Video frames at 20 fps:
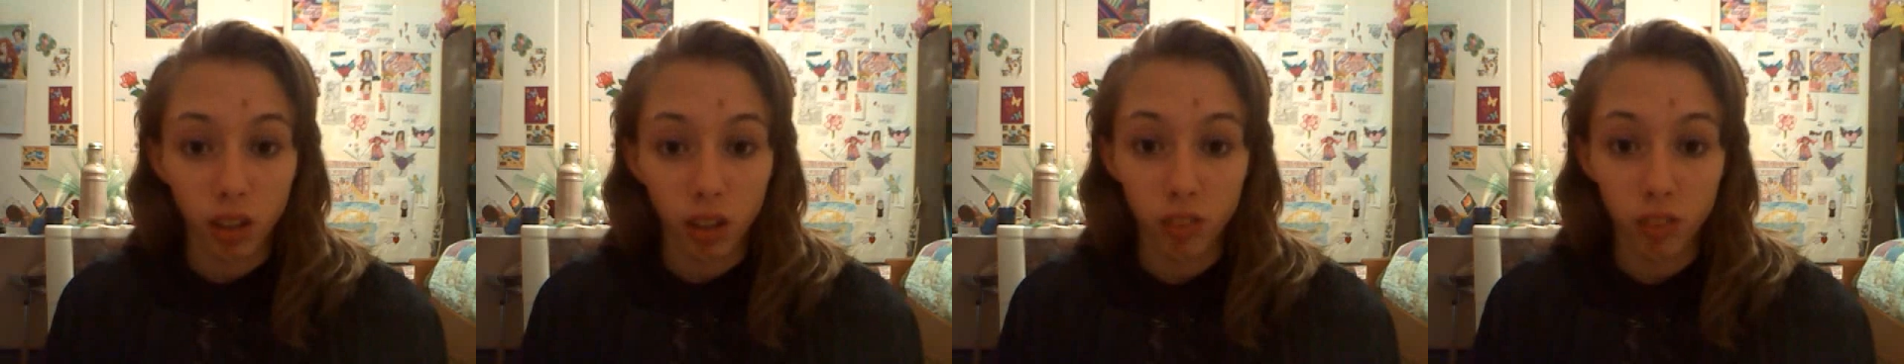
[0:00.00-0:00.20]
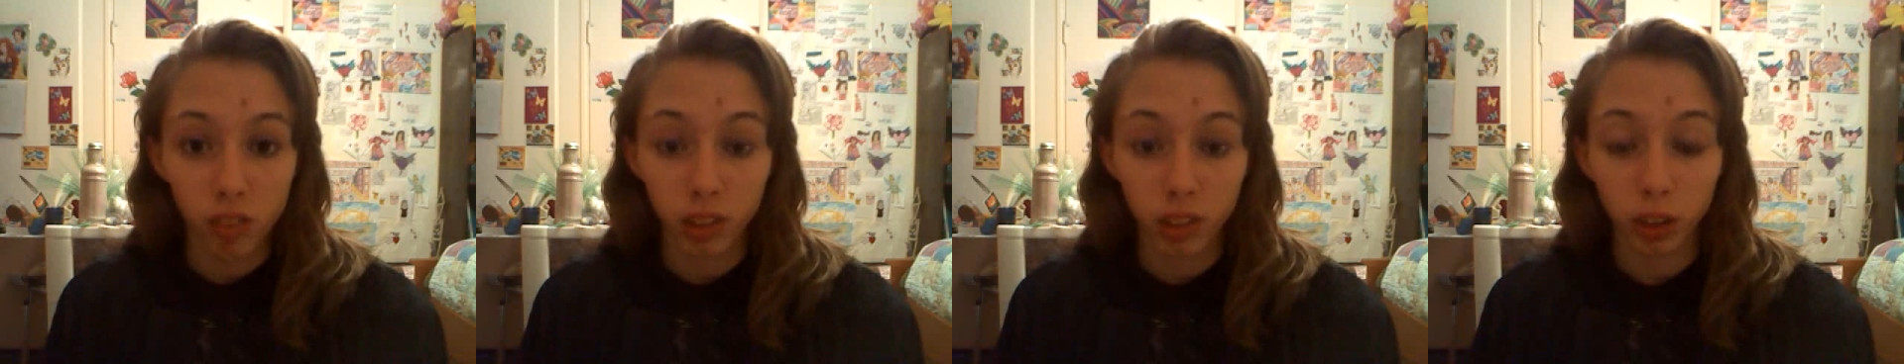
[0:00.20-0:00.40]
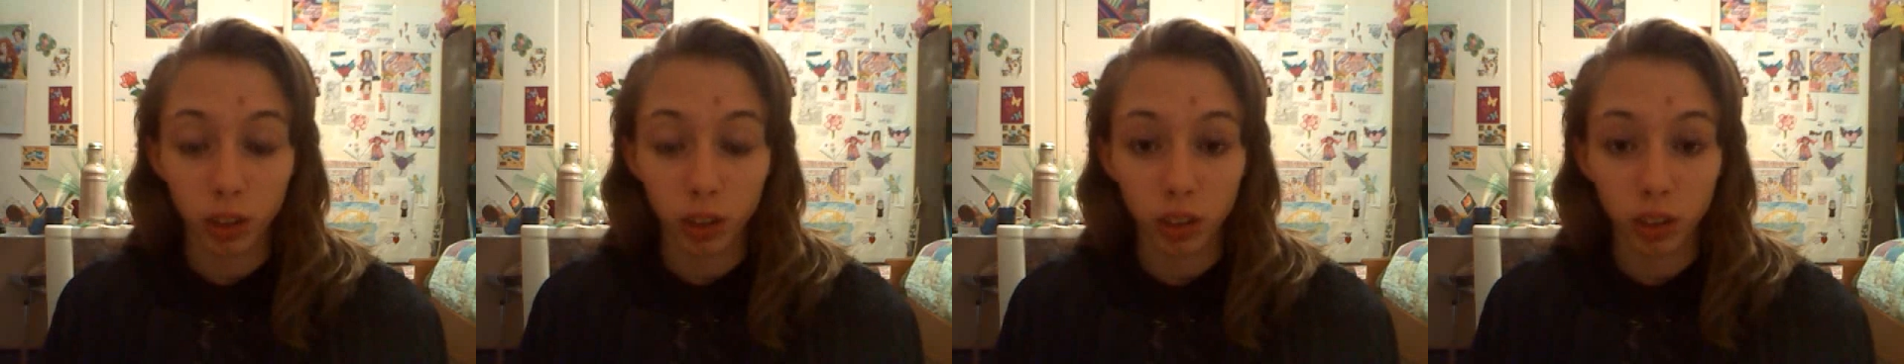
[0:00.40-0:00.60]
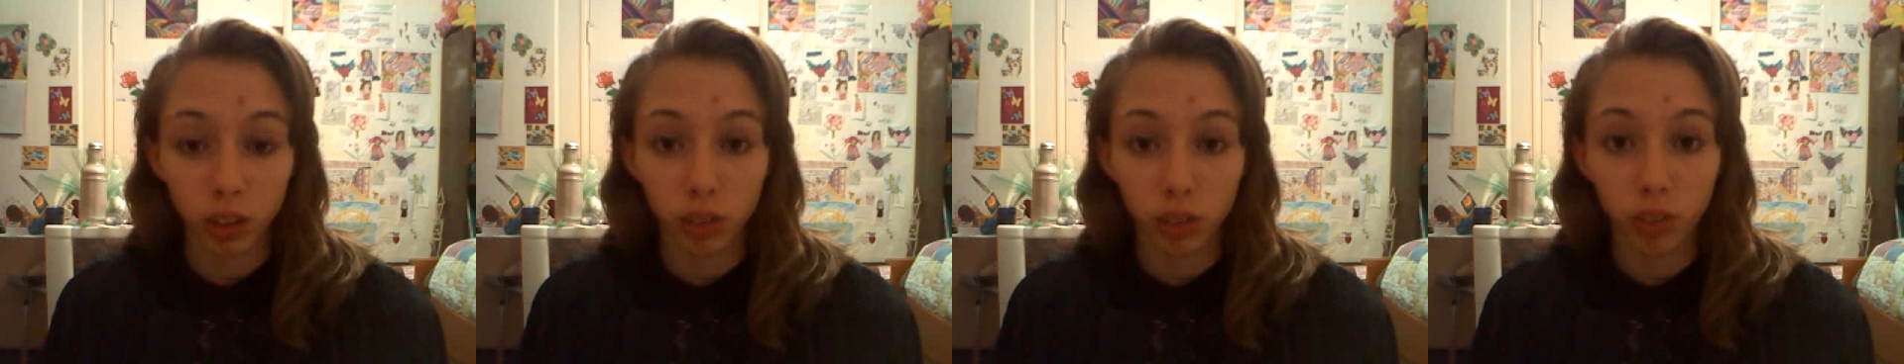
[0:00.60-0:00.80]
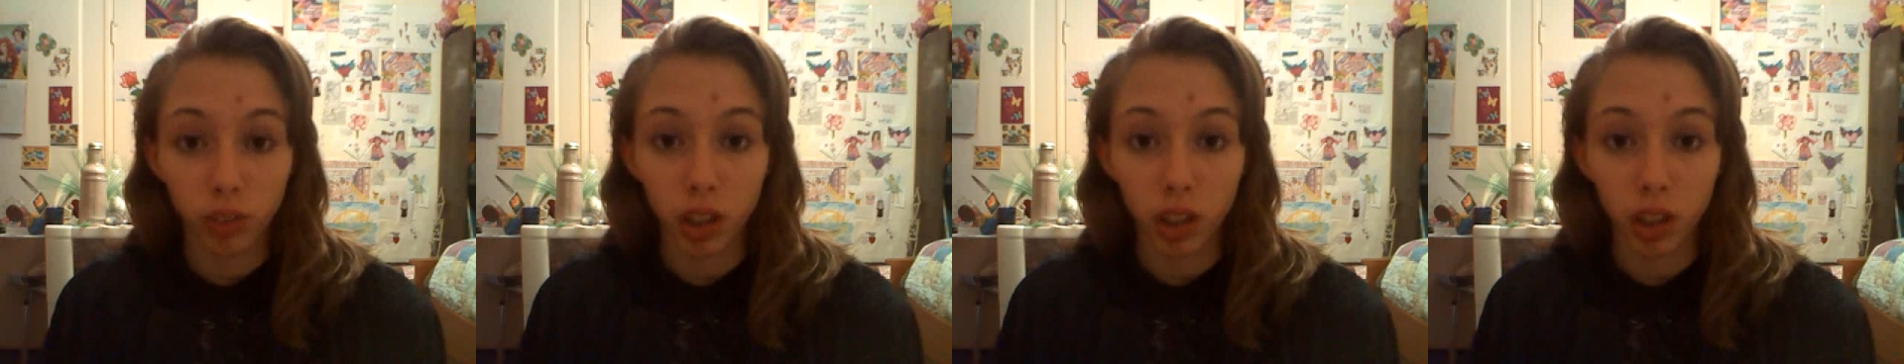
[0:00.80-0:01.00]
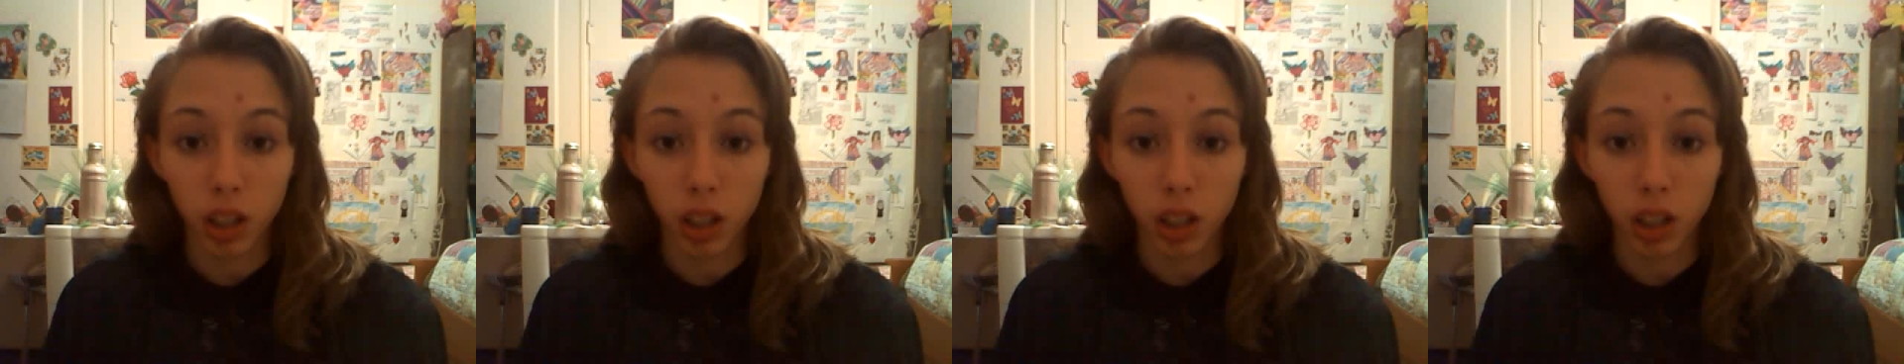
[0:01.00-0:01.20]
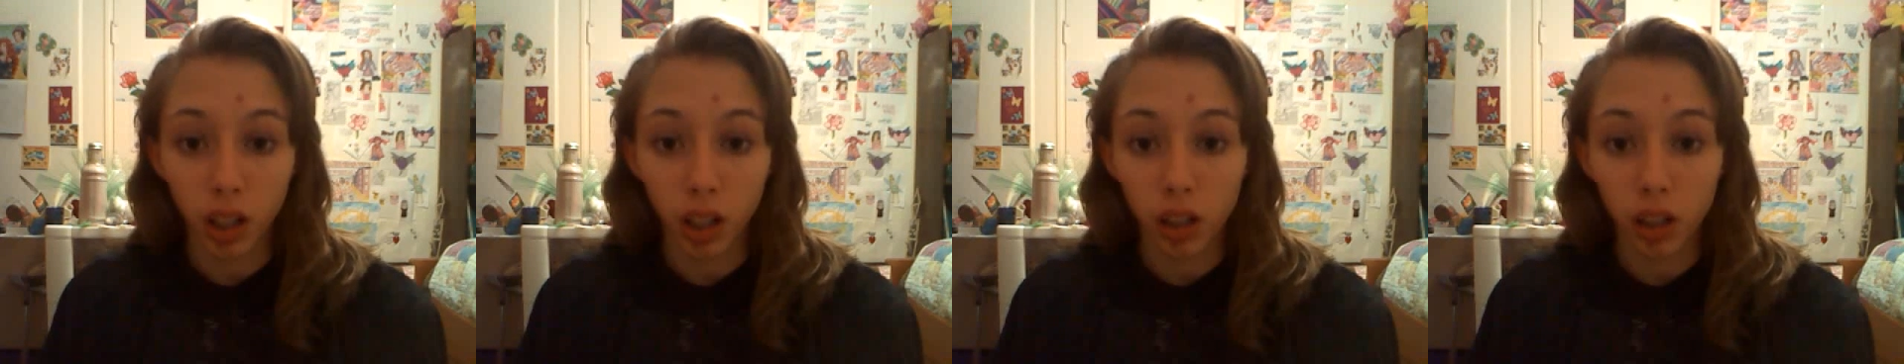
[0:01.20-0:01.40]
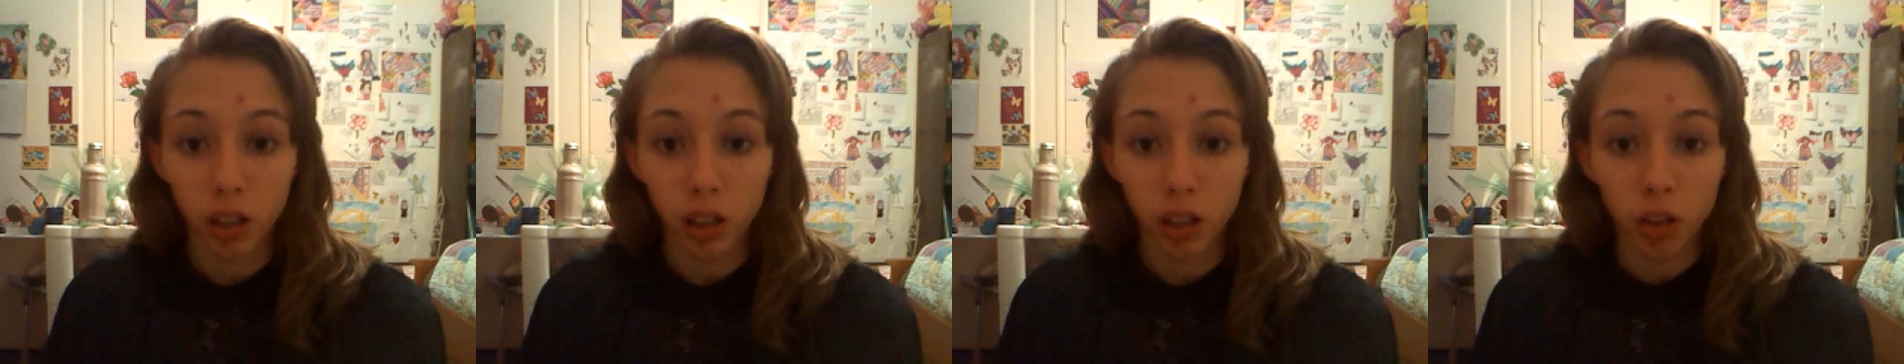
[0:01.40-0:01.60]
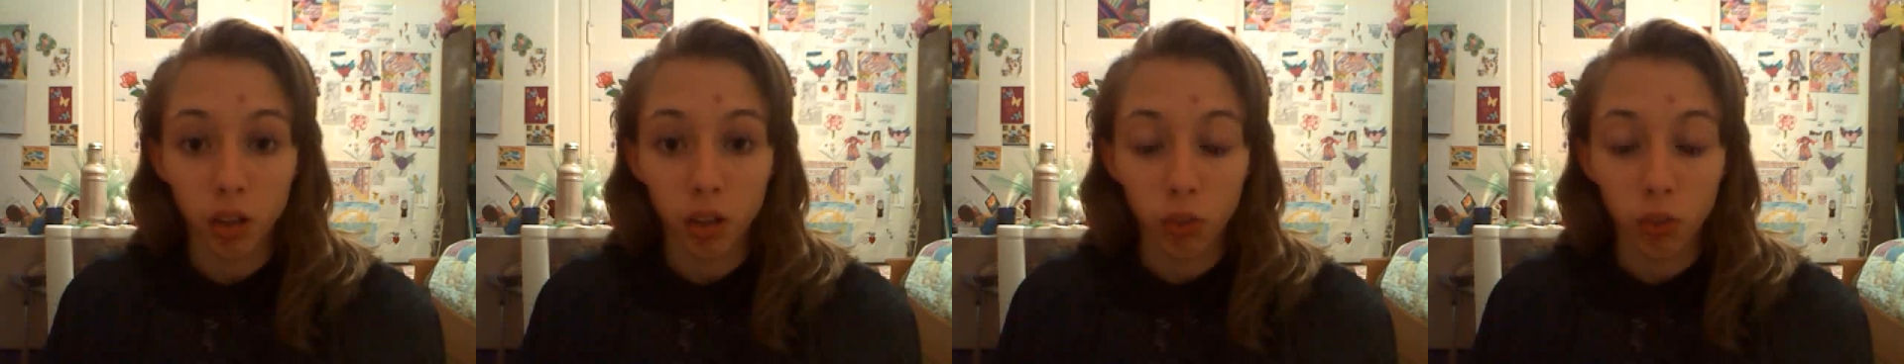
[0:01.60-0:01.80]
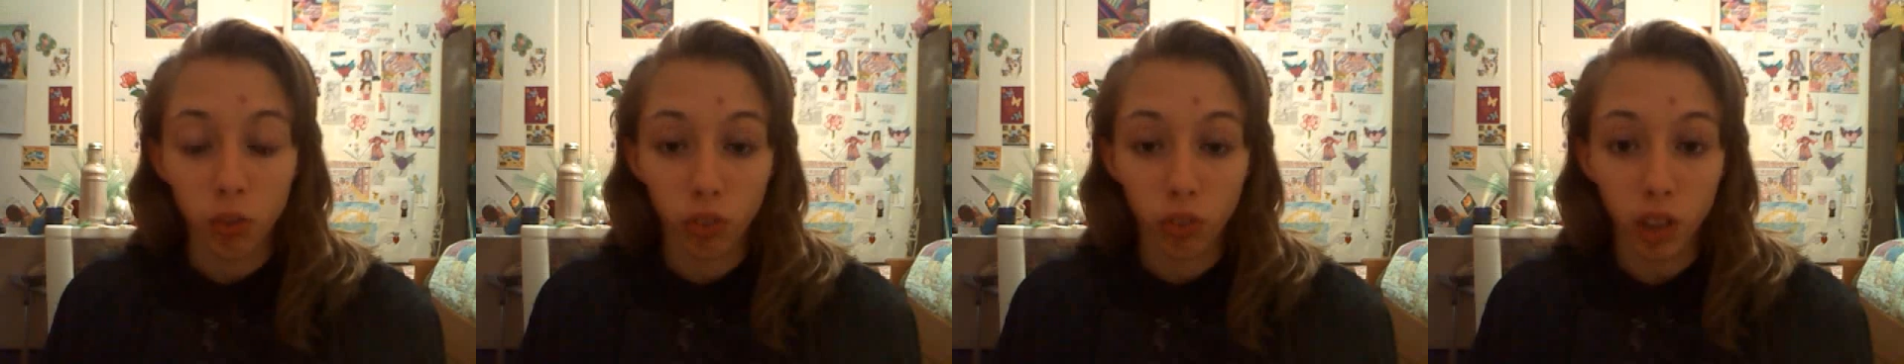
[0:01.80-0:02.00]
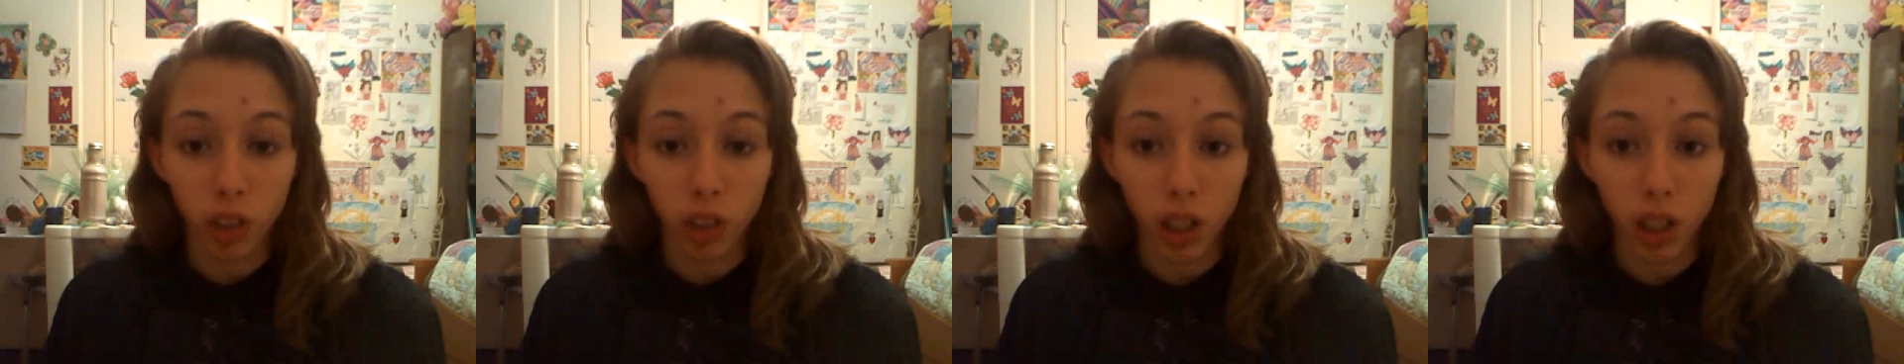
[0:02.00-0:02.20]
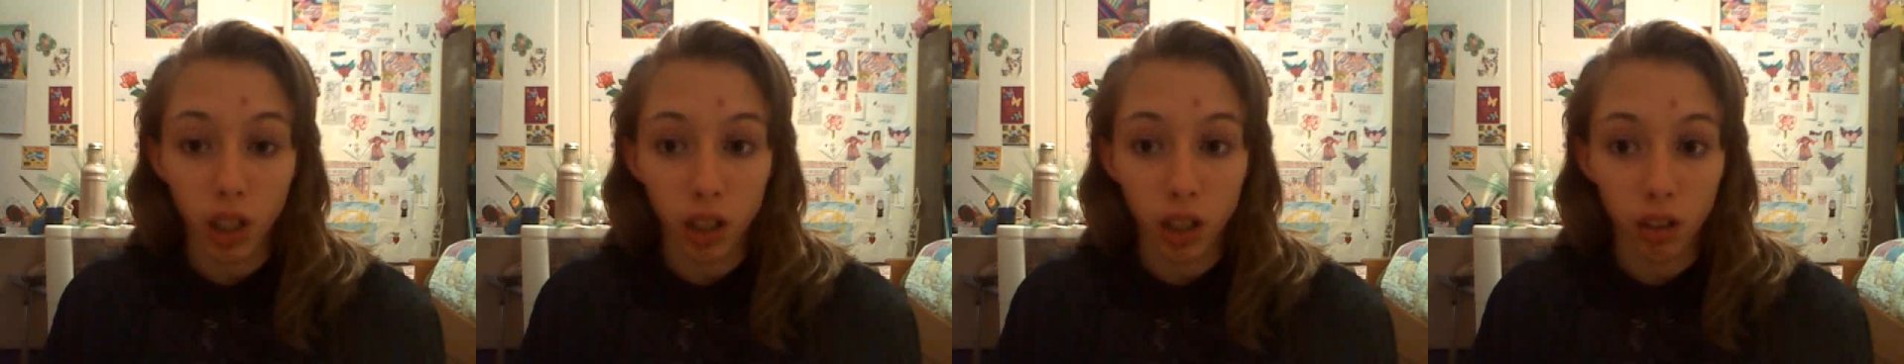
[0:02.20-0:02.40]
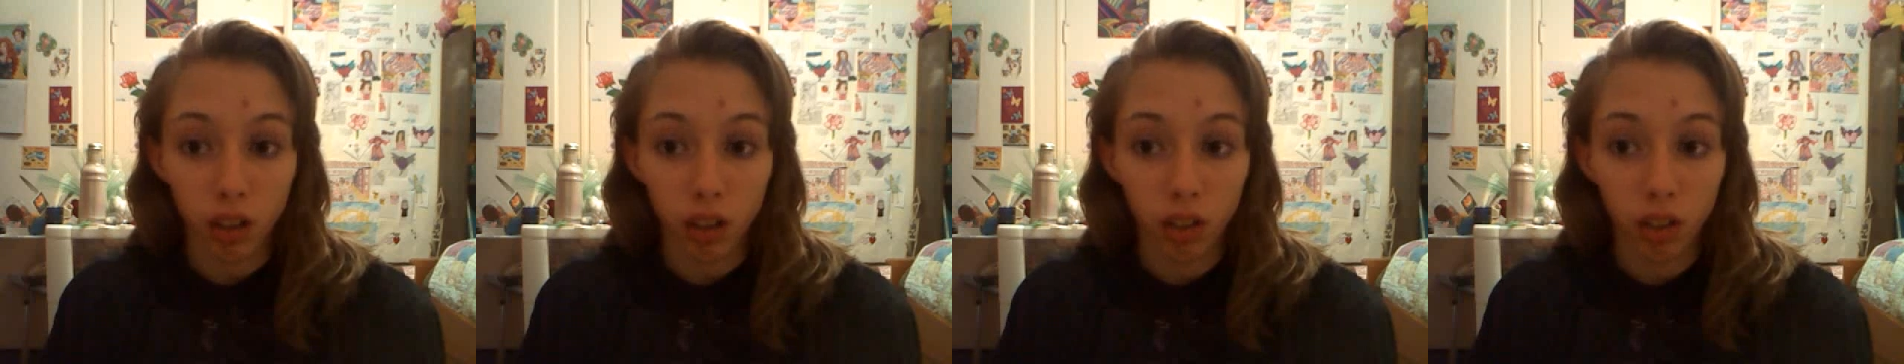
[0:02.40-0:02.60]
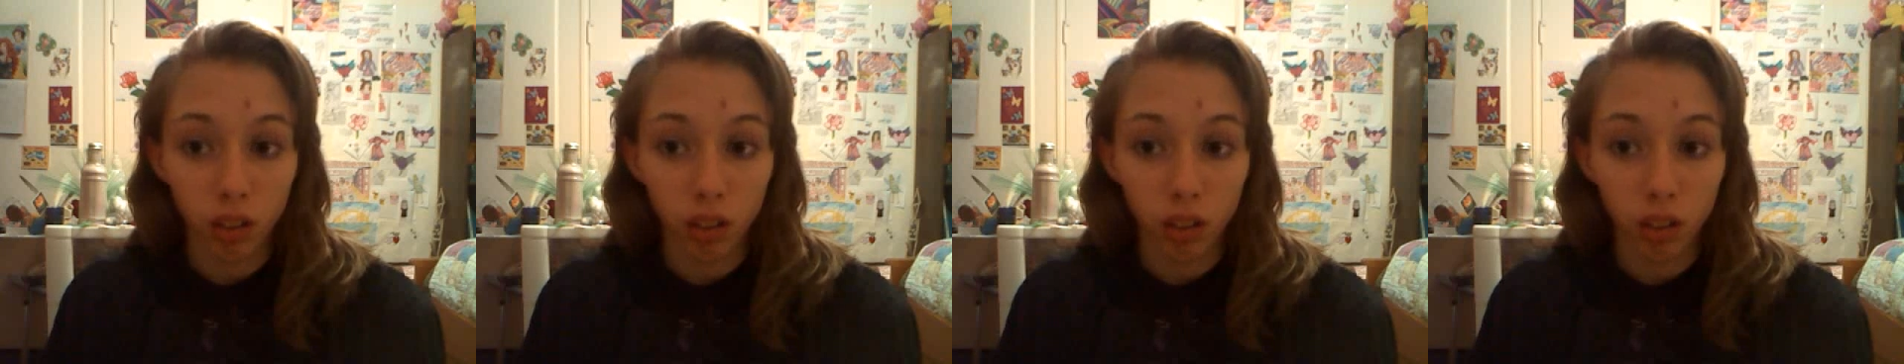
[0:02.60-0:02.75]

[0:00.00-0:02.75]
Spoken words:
eventually, one day, will care.